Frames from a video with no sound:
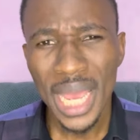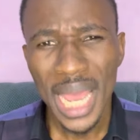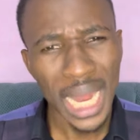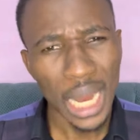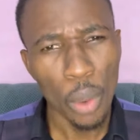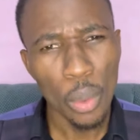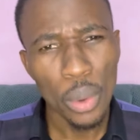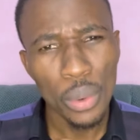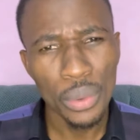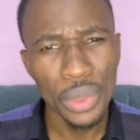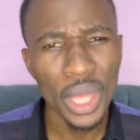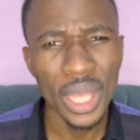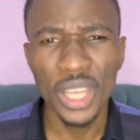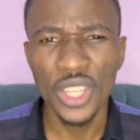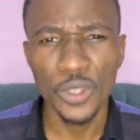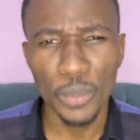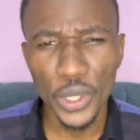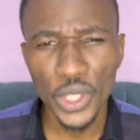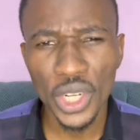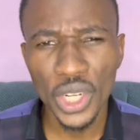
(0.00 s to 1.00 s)
and I want to take a
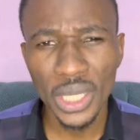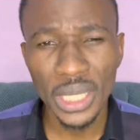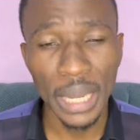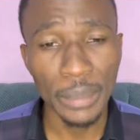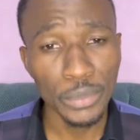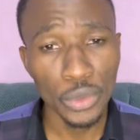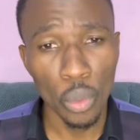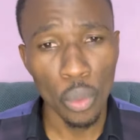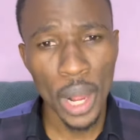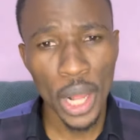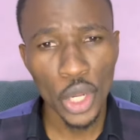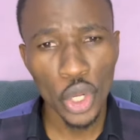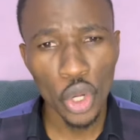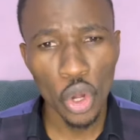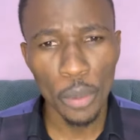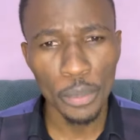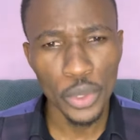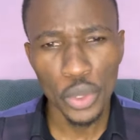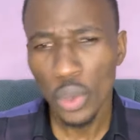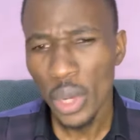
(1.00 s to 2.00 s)
special time to
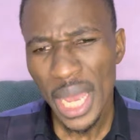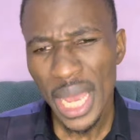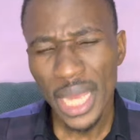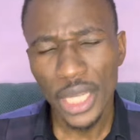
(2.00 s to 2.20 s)
welcome you.